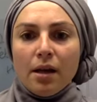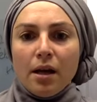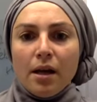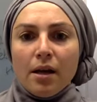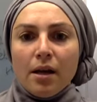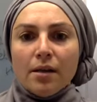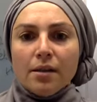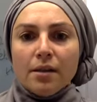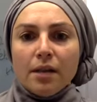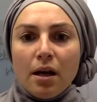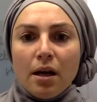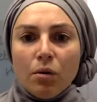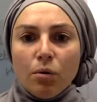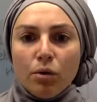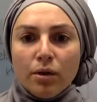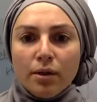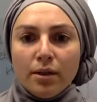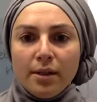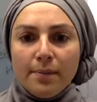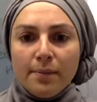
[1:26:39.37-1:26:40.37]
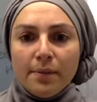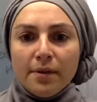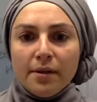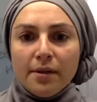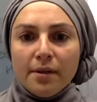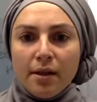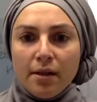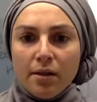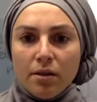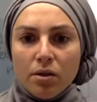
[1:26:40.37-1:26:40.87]
as our deepest
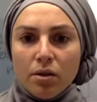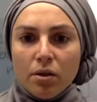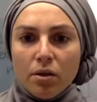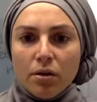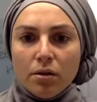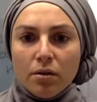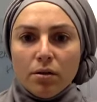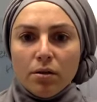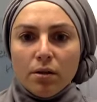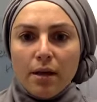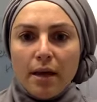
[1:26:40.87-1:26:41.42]
nature